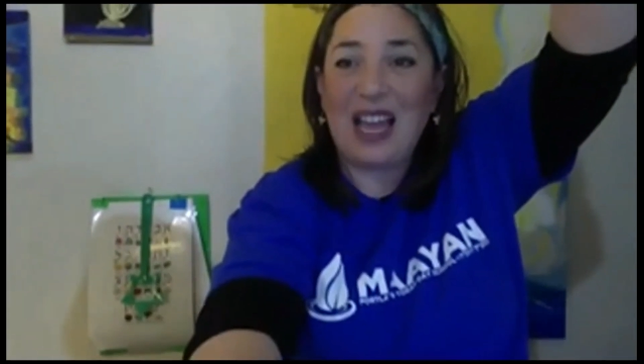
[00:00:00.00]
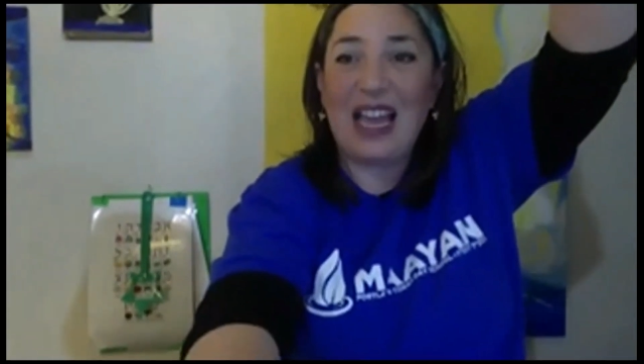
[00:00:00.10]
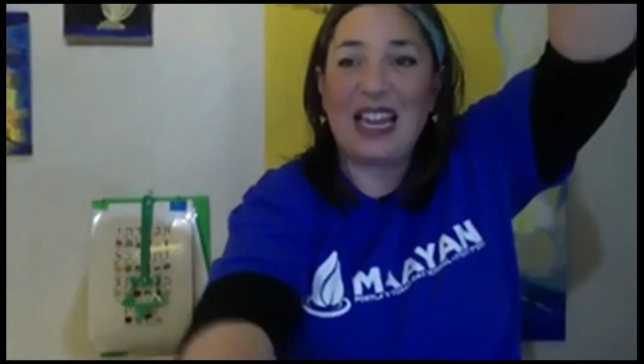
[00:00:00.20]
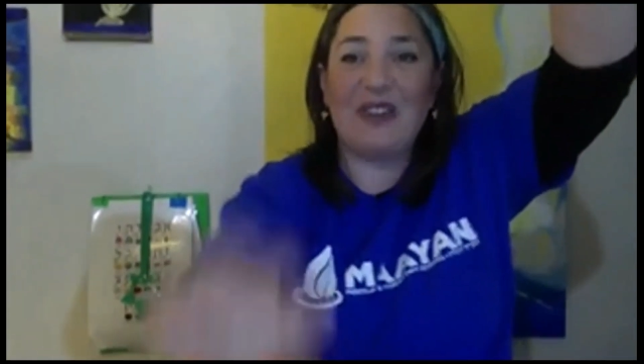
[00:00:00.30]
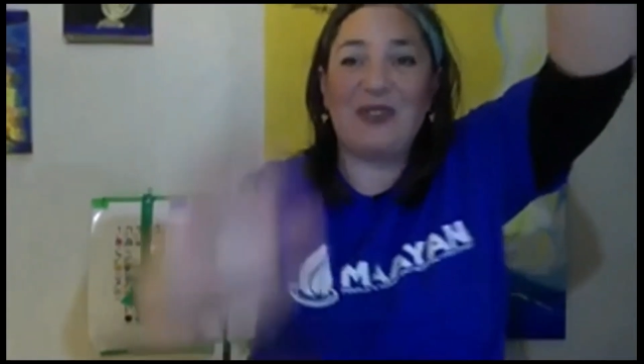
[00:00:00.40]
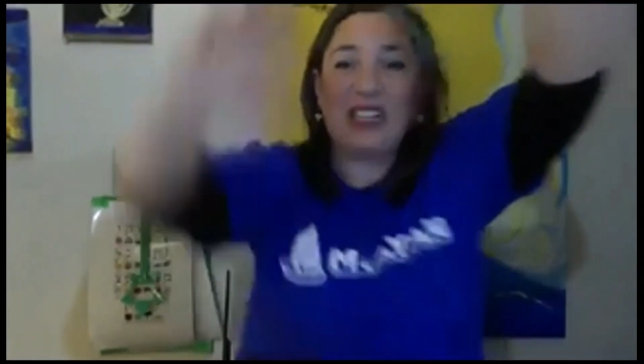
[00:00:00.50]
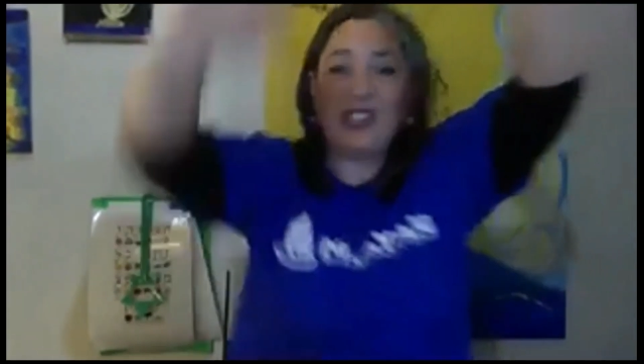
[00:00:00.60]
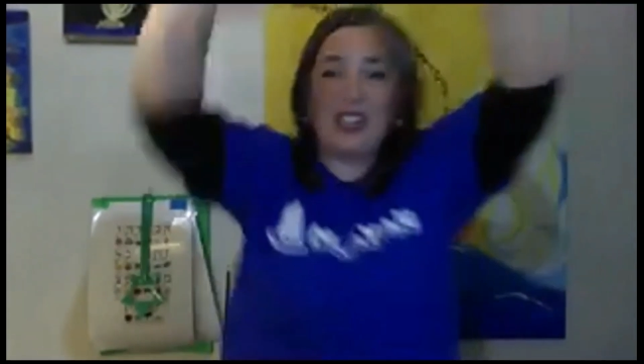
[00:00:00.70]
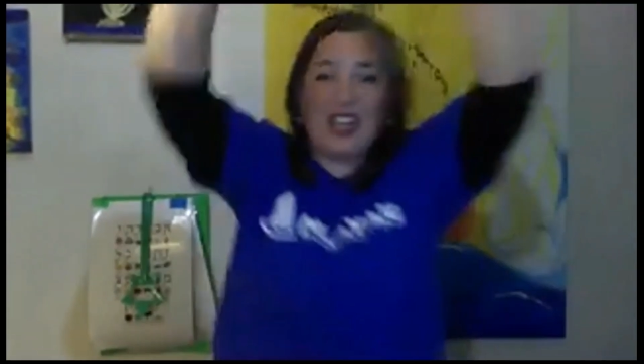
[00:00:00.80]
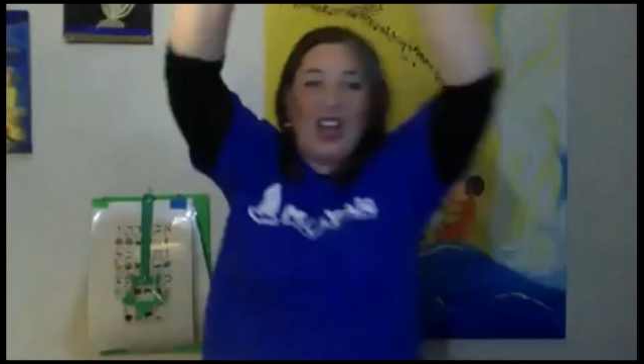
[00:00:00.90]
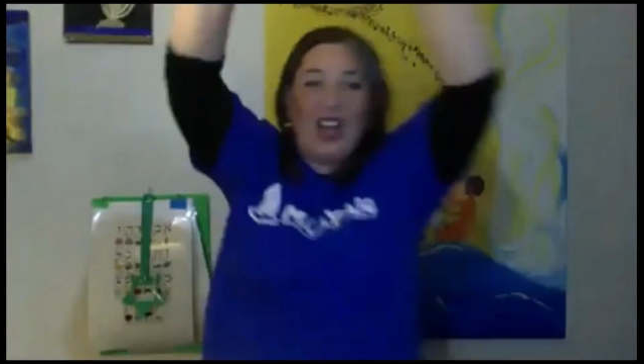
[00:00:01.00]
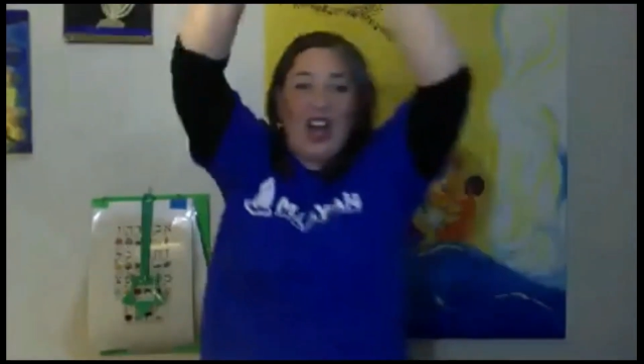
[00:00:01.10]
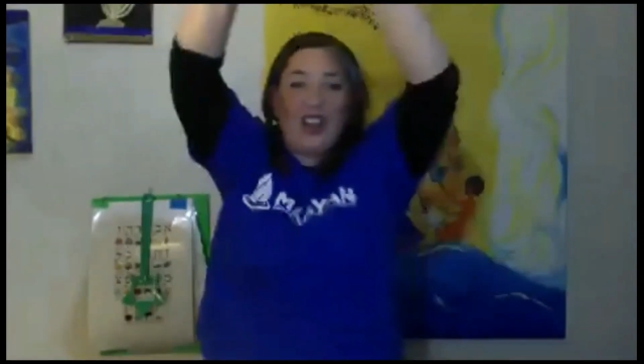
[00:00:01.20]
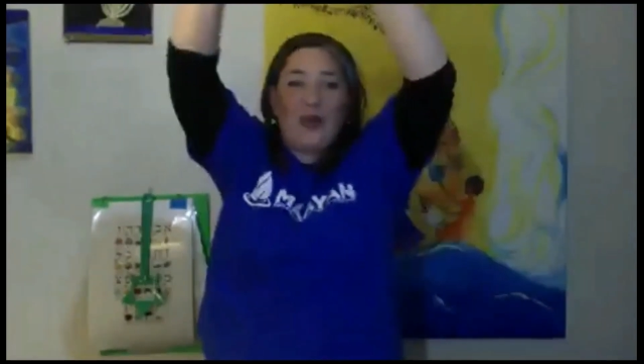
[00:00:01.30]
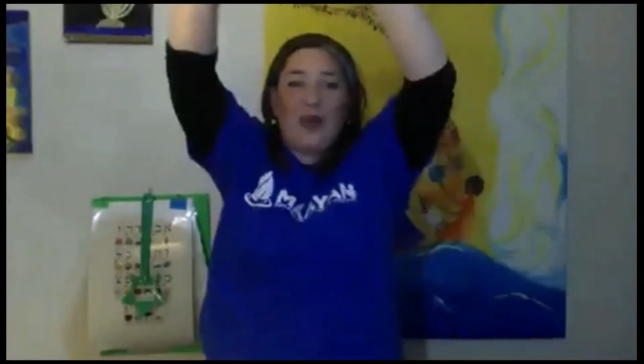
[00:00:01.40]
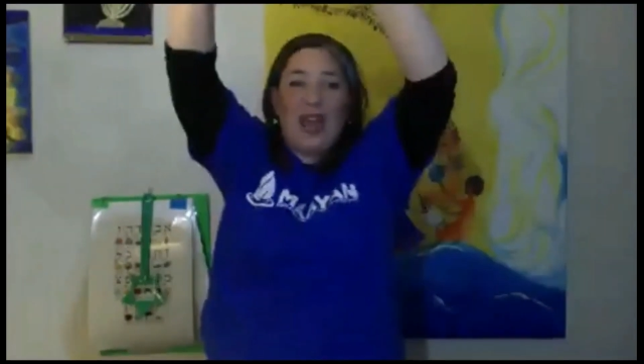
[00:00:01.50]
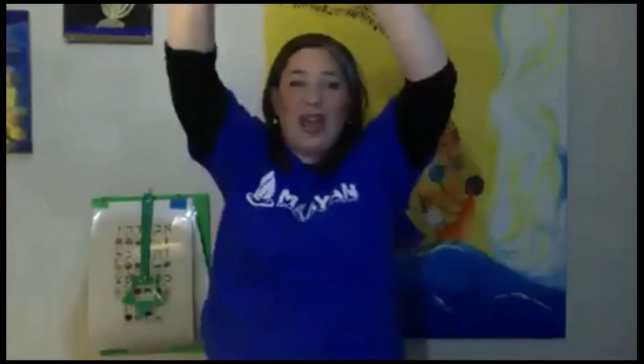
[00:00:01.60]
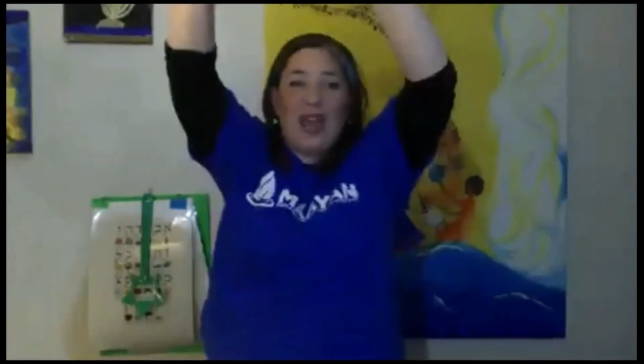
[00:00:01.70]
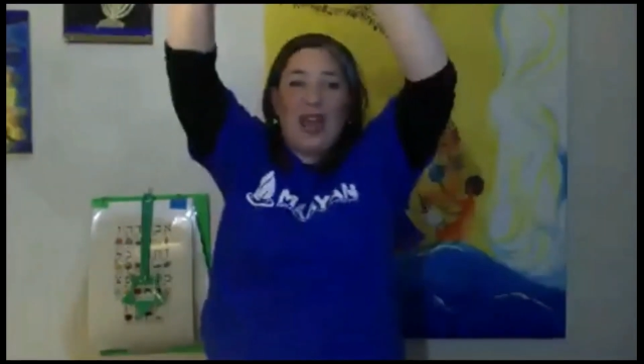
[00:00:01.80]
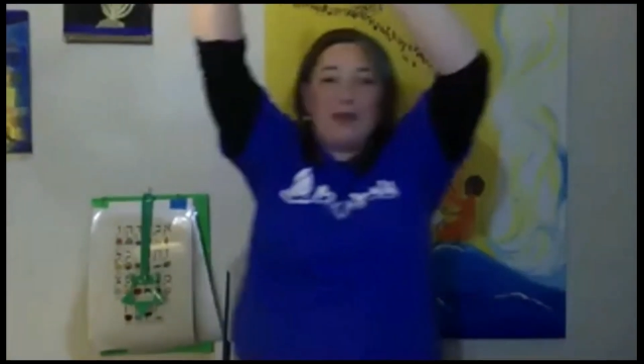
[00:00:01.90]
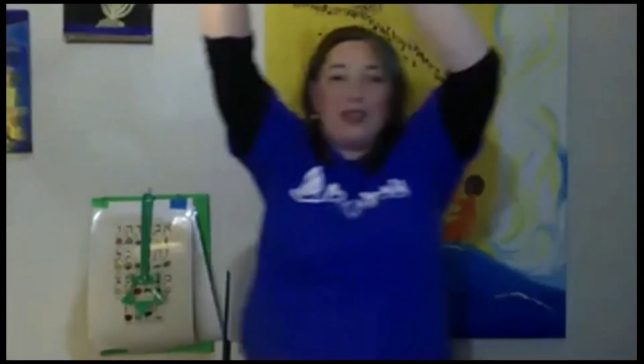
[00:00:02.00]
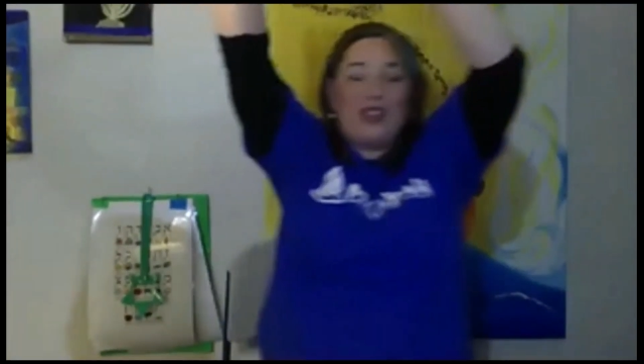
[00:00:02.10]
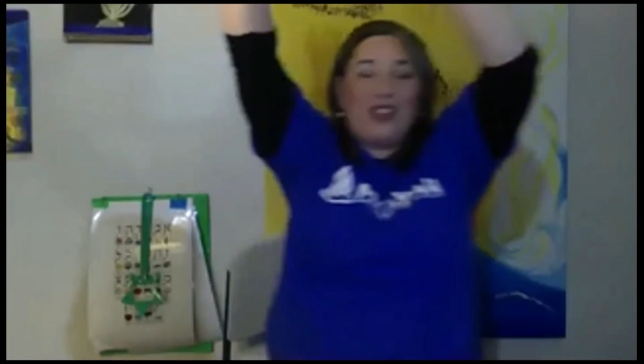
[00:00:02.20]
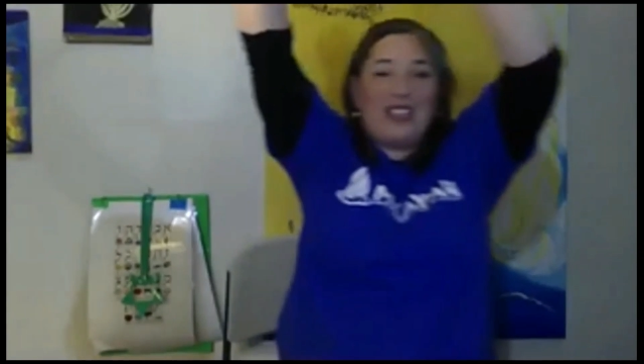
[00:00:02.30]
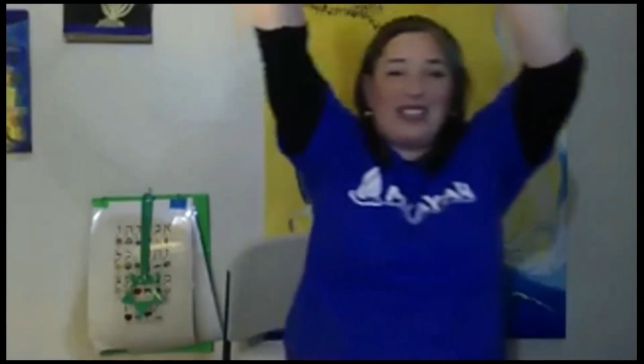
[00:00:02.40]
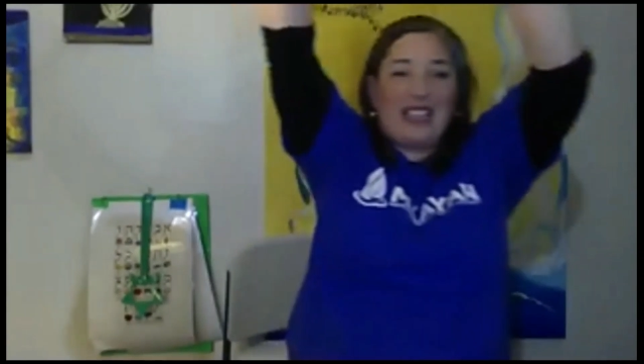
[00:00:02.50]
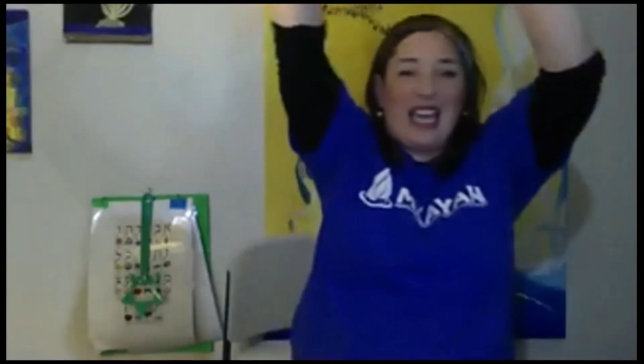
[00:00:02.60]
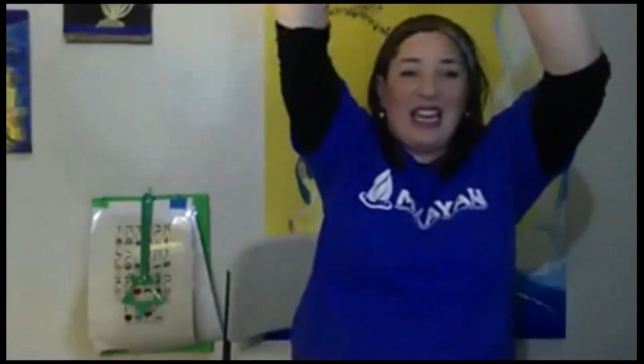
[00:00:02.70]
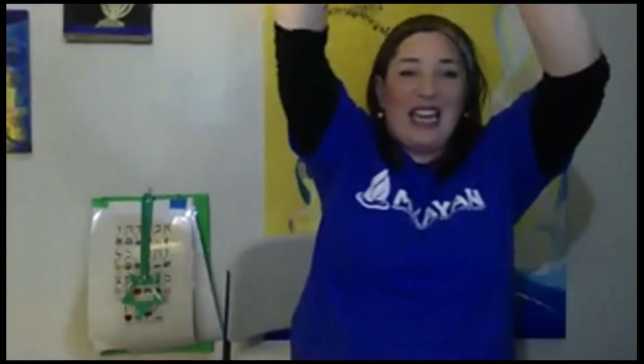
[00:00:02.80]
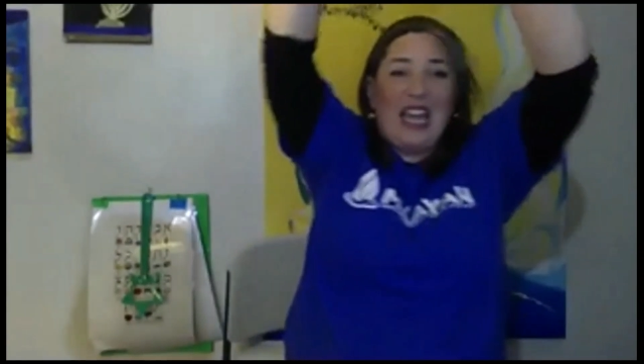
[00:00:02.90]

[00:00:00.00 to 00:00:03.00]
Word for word: I can reach all the way up to the sky.